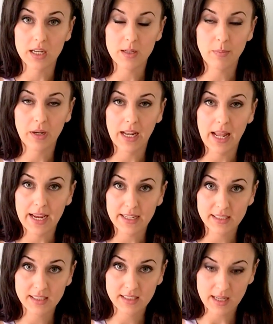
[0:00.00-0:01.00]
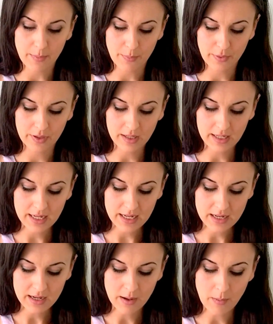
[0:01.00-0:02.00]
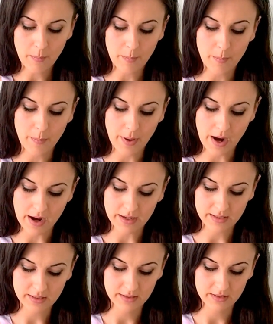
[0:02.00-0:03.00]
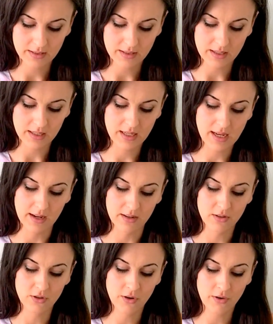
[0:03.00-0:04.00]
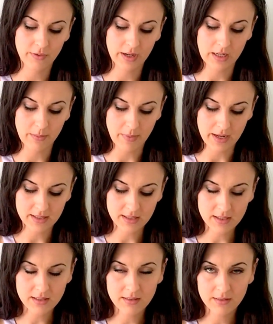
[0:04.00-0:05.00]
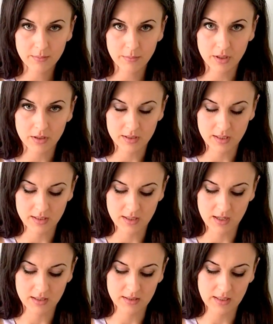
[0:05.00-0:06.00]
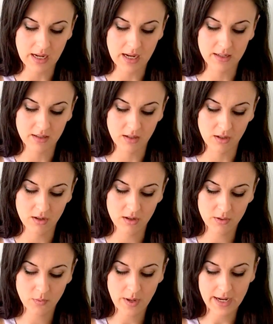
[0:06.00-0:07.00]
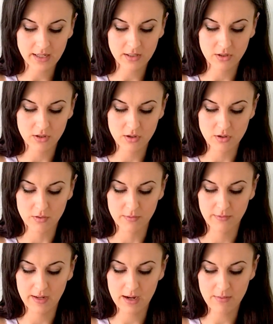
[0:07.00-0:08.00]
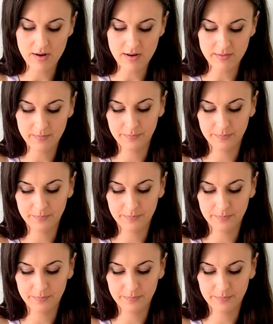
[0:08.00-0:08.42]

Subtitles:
in place separately, but again, not recommended because it does add a lot of weight to your flower.